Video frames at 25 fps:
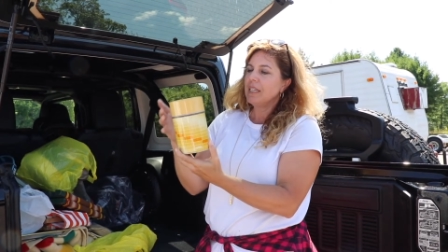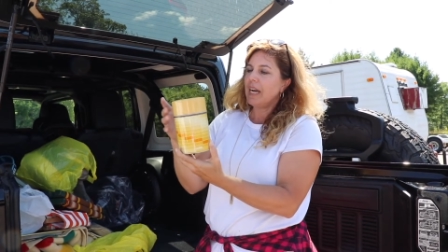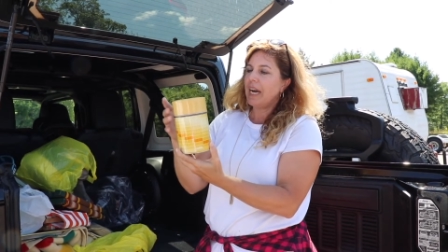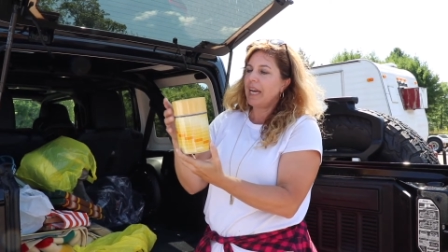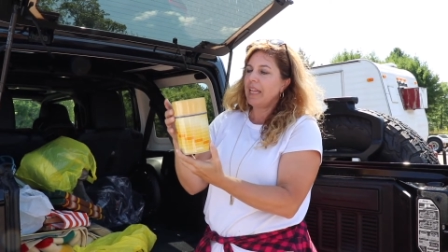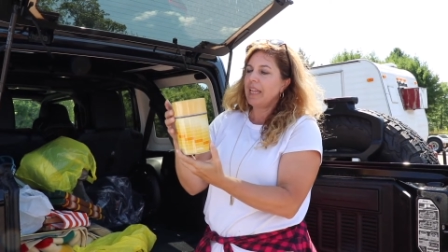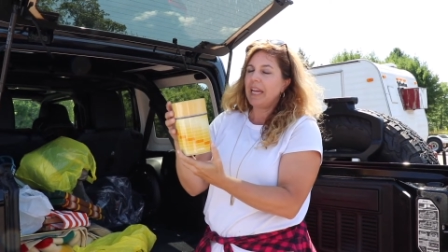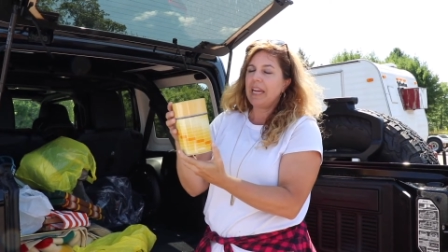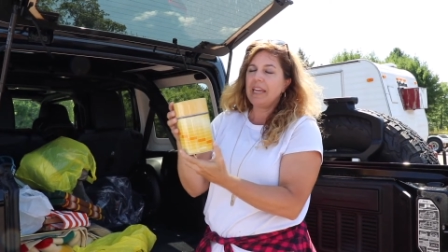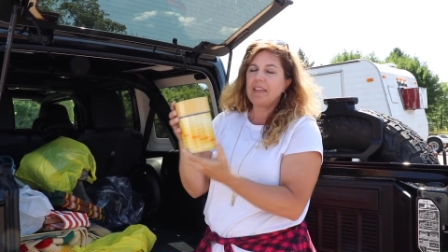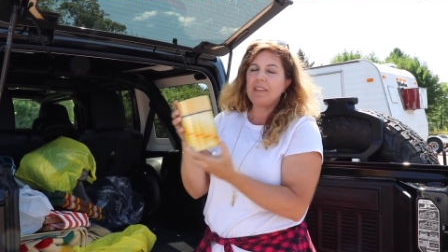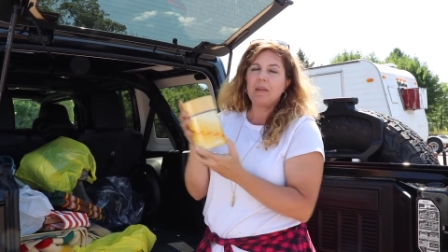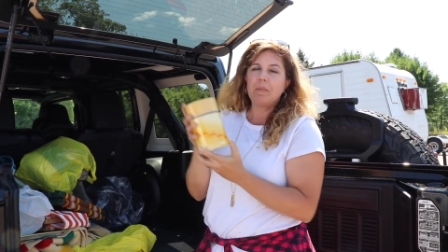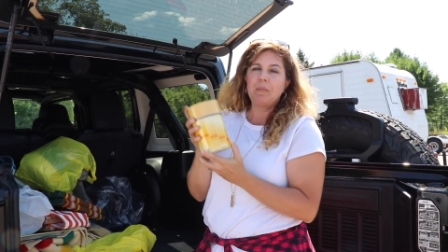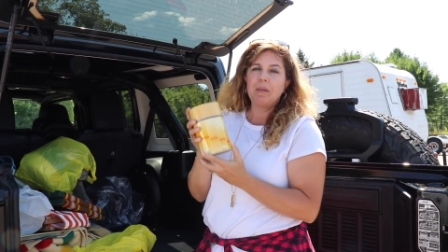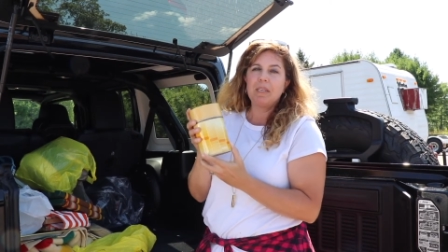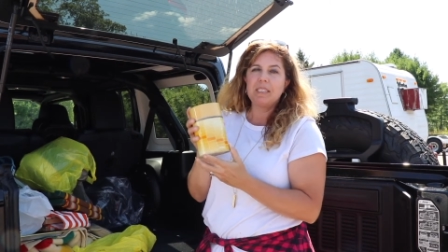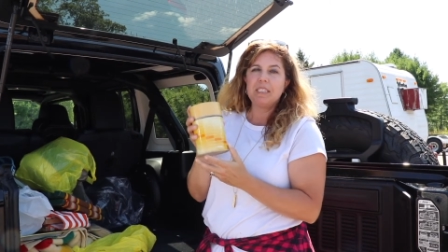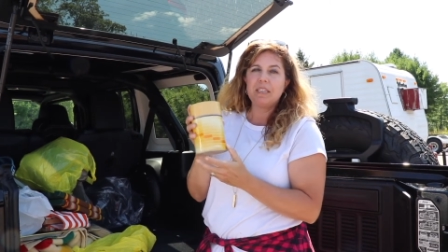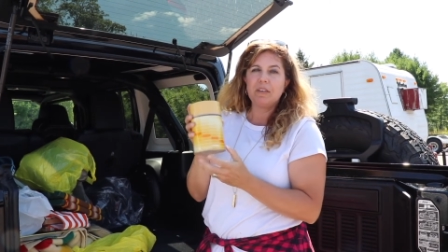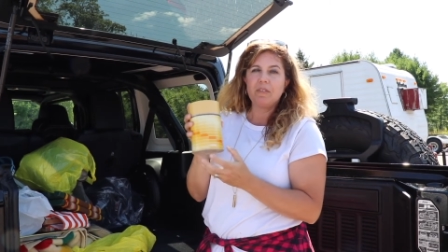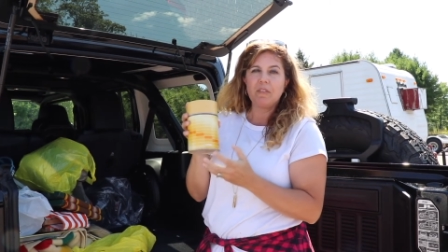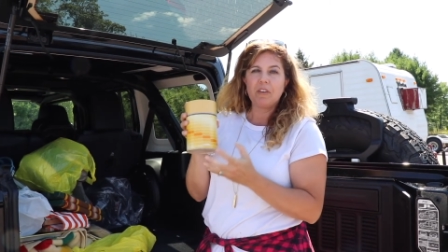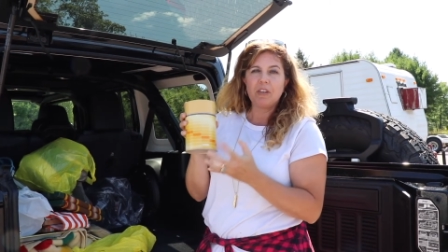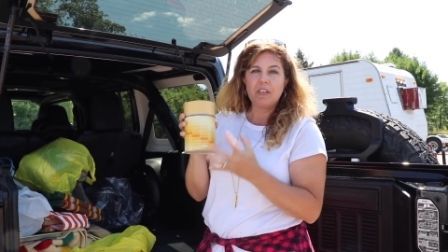I like them in
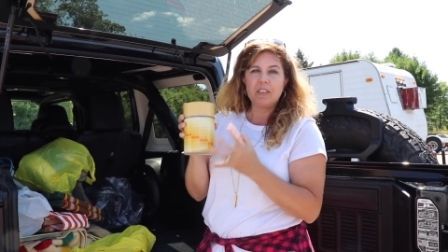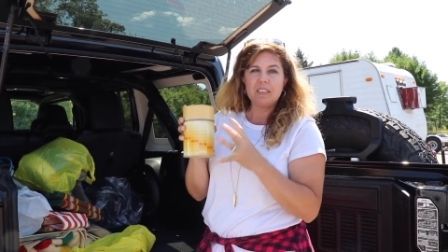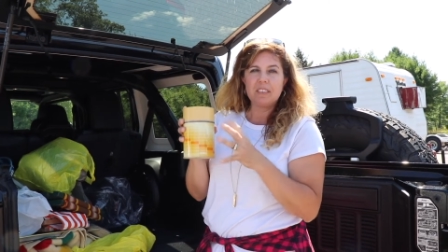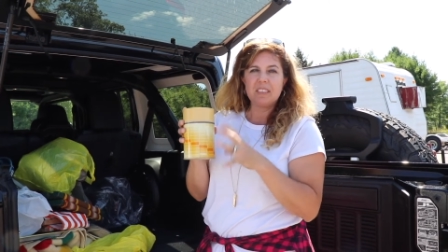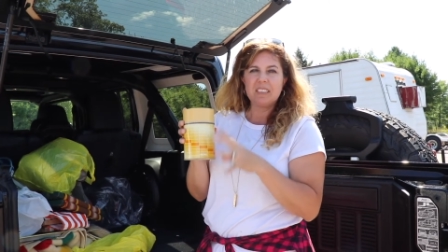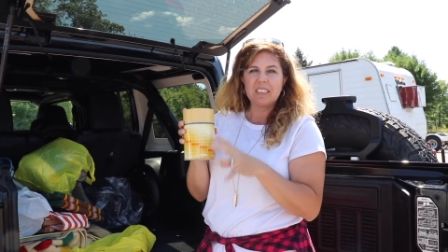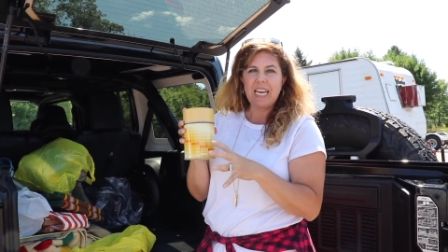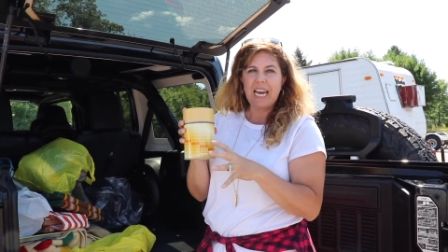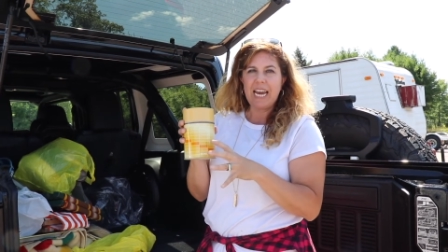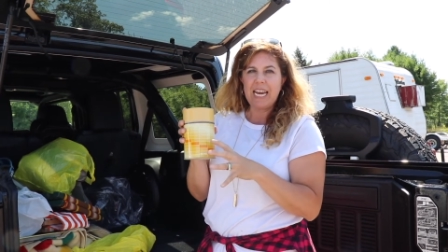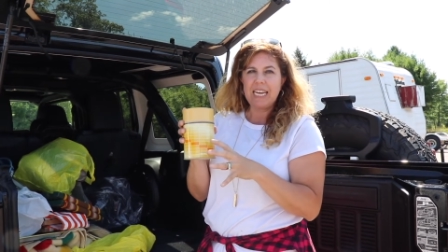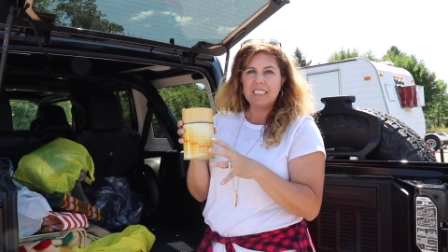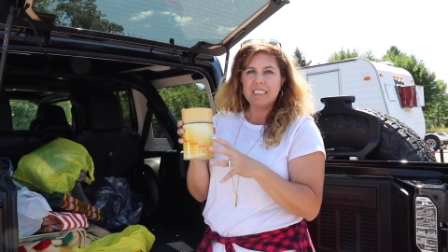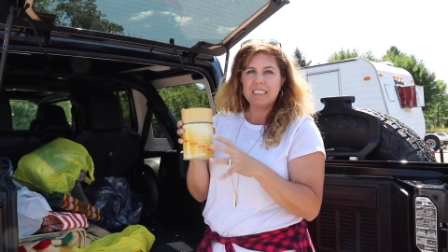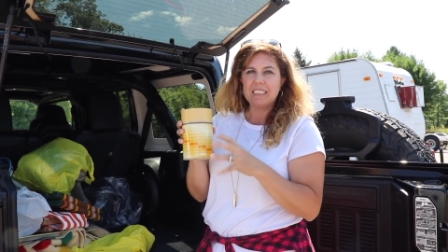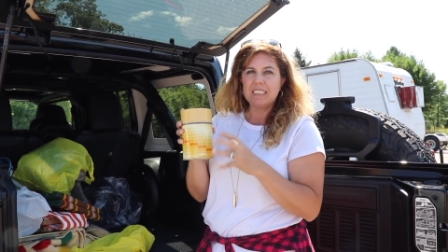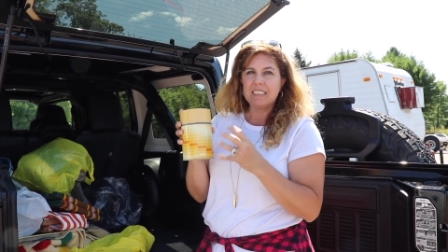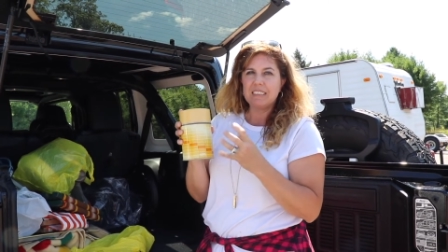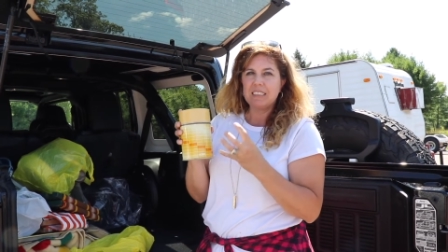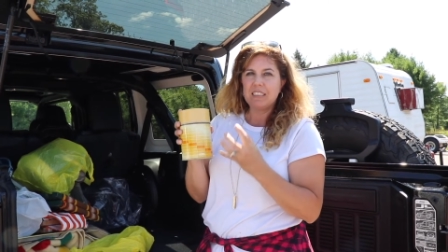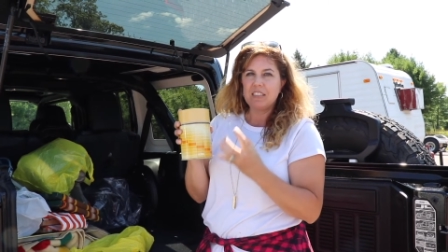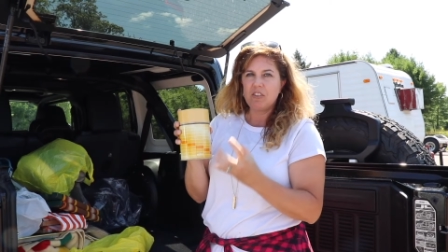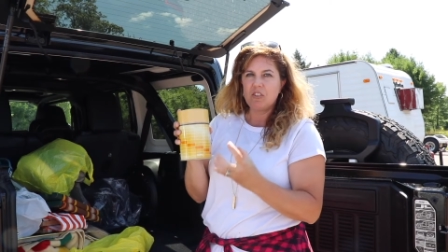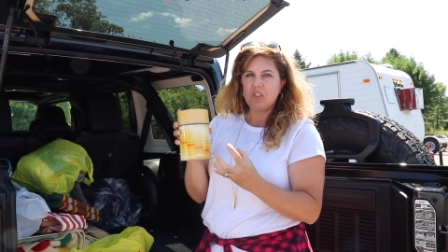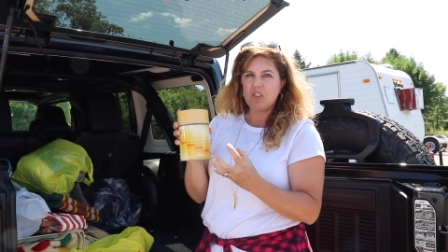different
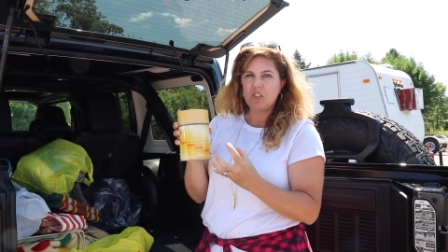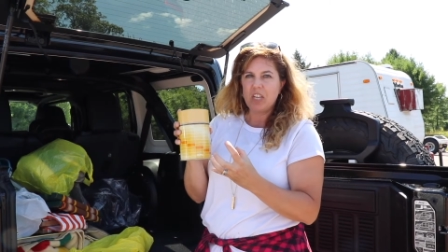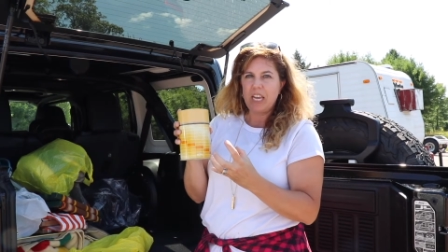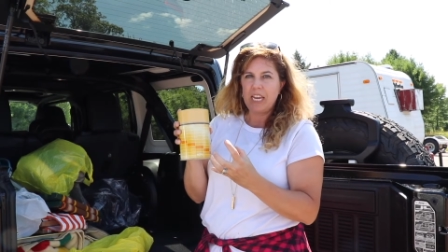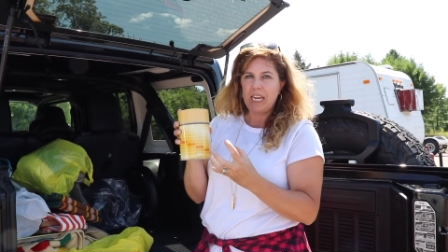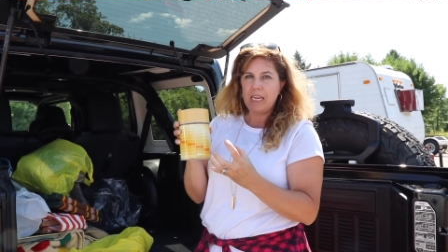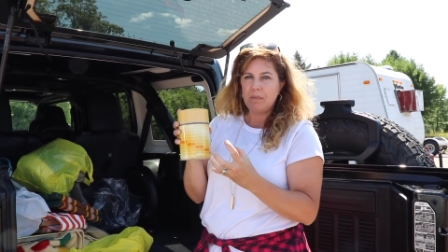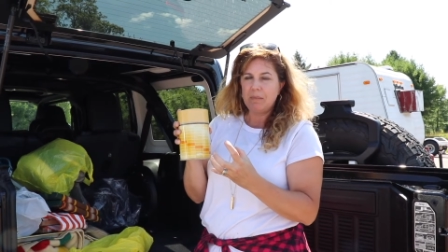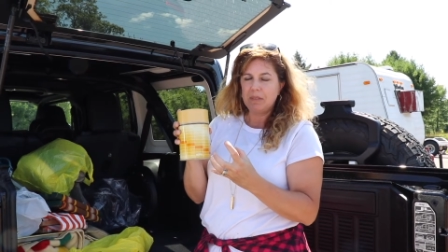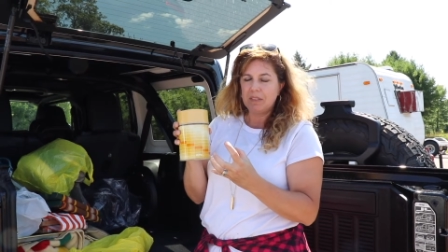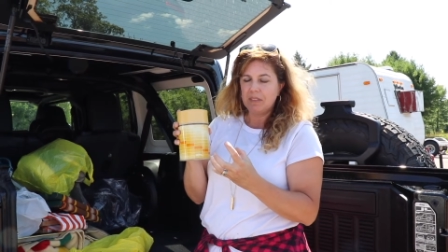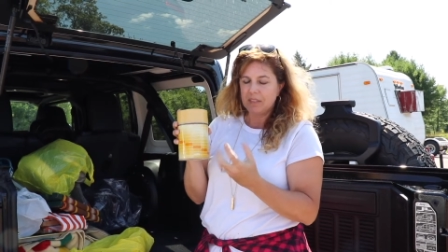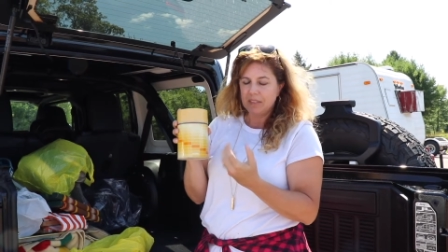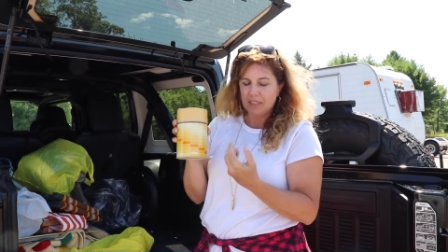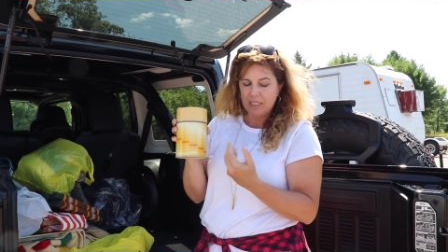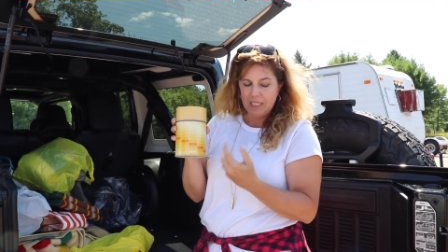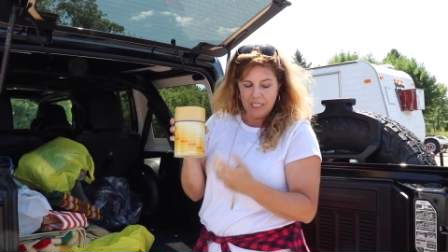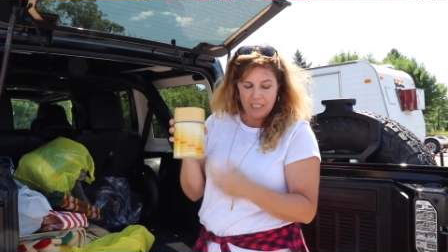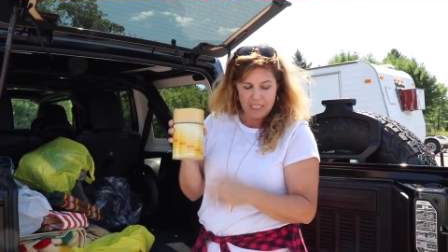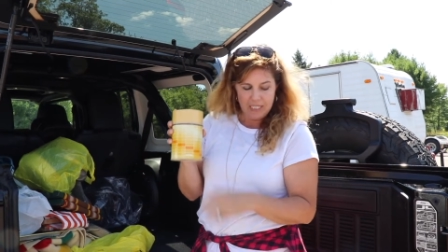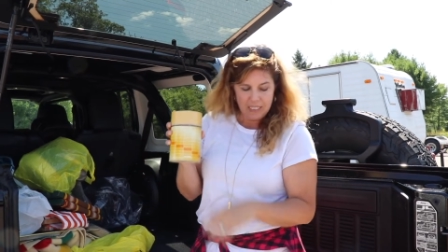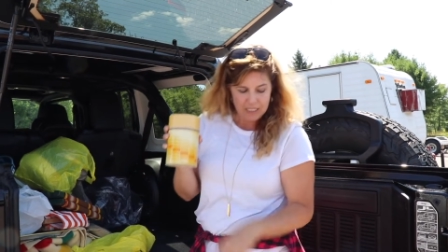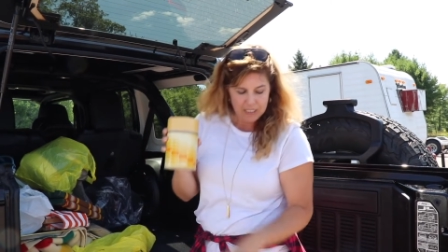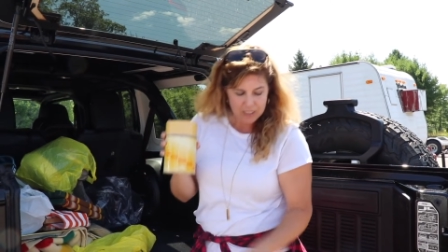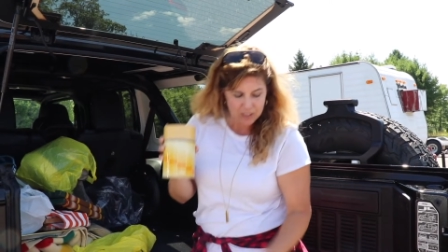sizes and shapes
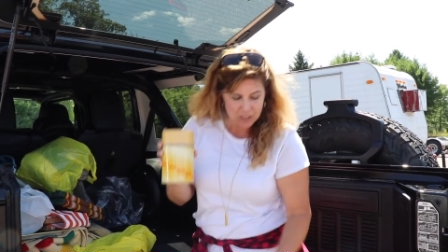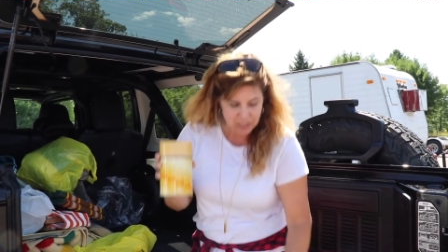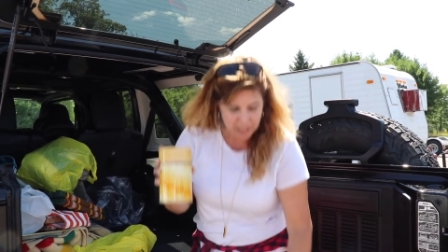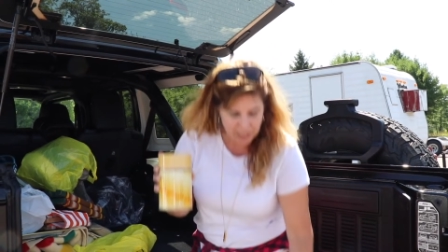Look